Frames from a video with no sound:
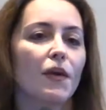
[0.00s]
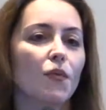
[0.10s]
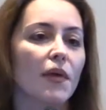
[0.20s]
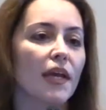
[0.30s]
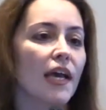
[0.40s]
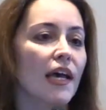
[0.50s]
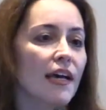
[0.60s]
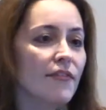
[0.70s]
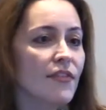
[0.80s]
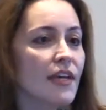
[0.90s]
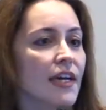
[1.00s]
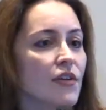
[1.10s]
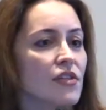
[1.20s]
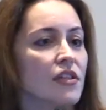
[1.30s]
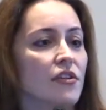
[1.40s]
We have
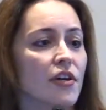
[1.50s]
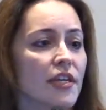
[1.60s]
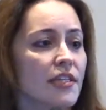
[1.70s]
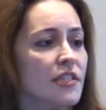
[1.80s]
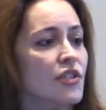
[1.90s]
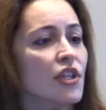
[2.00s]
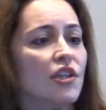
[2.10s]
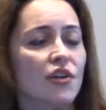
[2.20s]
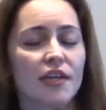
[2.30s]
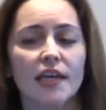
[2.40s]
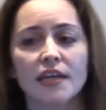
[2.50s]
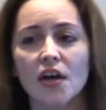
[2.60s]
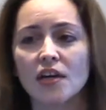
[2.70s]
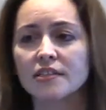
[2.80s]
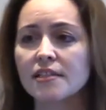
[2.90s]
now started to look at
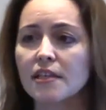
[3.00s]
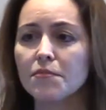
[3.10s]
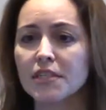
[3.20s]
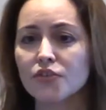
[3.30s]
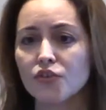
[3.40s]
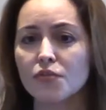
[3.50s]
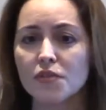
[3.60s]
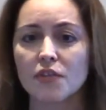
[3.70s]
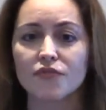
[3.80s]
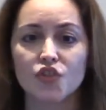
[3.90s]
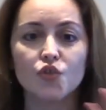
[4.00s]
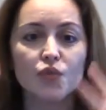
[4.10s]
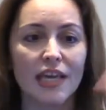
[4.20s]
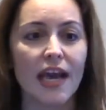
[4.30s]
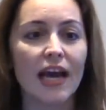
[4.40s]
autism in terms of
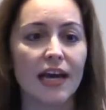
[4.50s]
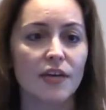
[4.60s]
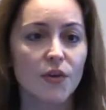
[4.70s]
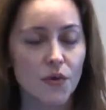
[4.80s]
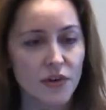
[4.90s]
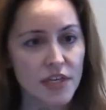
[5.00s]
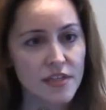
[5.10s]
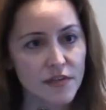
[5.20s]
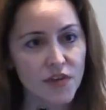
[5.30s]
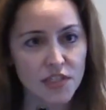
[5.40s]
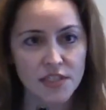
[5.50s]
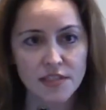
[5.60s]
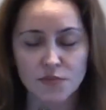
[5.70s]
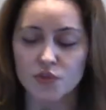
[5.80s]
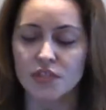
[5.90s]
2 categories of
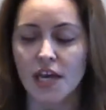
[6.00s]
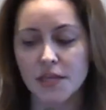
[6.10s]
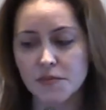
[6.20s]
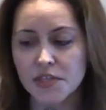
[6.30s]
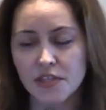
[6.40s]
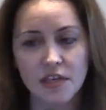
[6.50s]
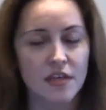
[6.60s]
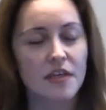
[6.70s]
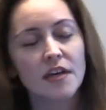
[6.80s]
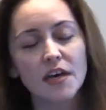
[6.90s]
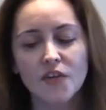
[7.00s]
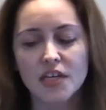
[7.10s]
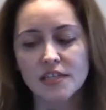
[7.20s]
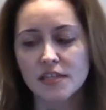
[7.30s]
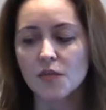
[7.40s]
autism, 2 types of
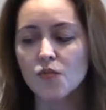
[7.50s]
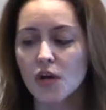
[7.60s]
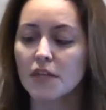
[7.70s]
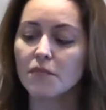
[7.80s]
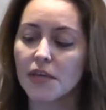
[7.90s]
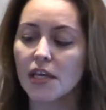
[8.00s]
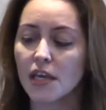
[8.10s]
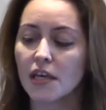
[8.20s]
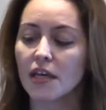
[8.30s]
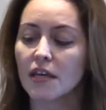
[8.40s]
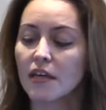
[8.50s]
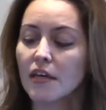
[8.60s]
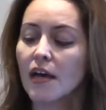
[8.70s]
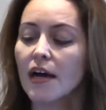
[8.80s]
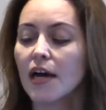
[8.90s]
autism. One being
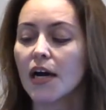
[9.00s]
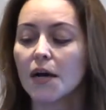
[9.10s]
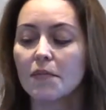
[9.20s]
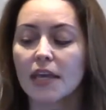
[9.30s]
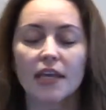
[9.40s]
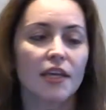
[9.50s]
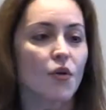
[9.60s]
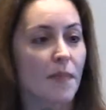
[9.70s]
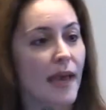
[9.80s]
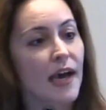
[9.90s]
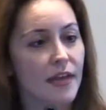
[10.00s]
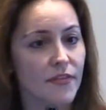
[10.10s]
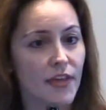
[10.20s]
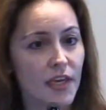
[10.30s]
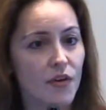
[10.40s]

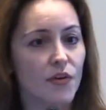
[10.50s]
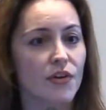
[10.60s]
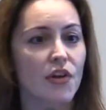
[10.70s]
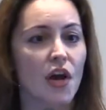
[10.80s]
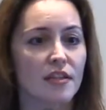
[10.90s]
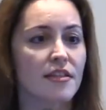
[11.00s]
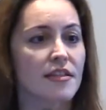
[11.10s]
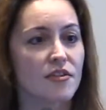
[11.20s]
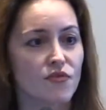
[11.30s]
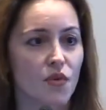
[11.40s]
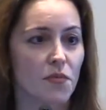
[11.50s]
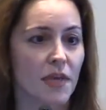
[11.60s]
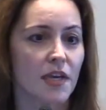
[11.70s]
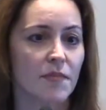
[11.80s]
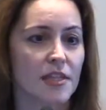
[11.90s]
idiopathic or
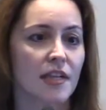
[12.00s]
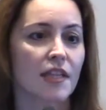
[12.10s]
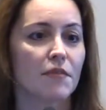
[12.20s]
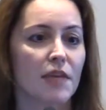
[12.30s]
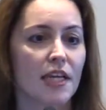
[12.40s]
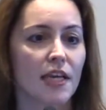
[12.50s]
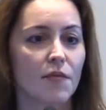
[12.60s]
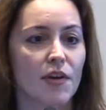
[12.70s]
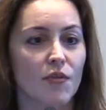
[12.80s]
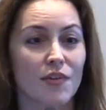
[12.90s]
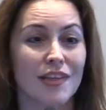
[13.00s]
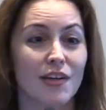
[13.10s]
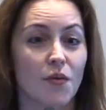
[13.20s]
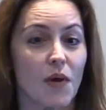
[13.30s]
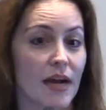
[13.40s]
non-syndromic, basically meaning we don't really
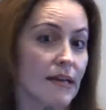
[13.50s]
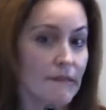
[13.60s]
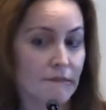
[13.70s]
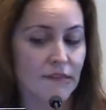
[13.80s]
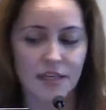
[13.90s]
know why.